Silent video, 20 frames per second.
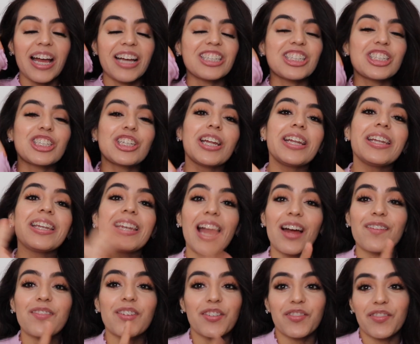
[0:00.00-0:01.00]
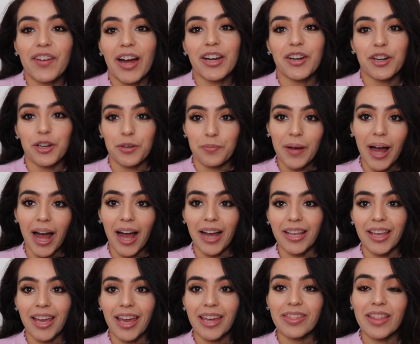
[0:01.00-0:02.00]
she never fired
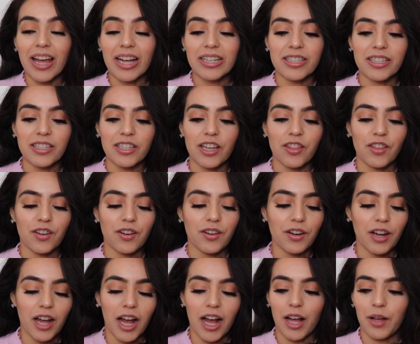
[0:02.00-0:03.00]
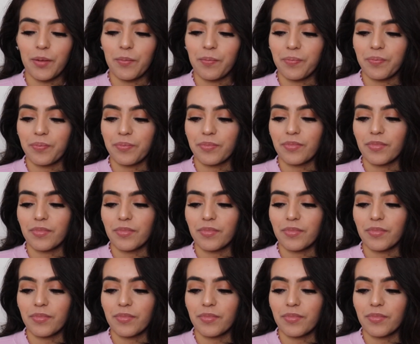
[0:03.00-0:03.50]
back. And that's another um,